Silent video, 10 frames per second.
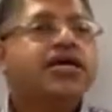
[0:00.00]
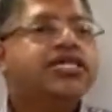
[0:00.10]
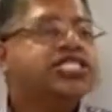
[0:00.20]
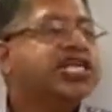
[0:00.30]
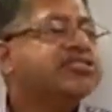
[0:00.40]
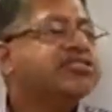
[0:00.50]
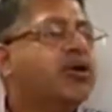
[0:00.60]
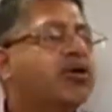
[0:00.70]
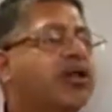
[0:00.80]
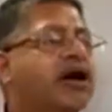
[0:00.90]
she is no
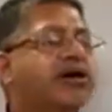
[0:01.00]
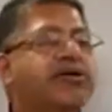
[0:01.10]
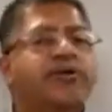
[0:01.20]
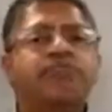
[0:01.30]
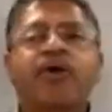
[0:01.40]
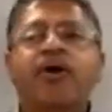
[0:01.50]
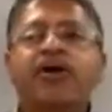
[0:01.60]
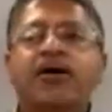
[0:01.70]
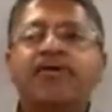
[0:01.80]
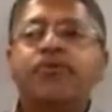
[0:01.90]
longer part
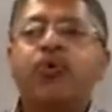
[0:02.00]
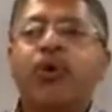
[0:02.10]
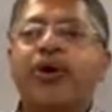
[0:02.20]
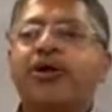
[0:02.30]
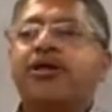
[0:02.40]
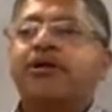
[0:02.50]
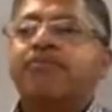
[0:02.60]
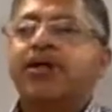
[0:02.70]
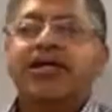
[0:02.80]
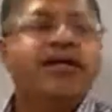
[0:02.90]
of a royal
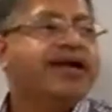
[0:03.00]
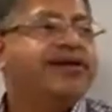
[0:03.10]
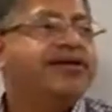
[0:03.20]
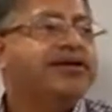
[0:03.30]
bloodline.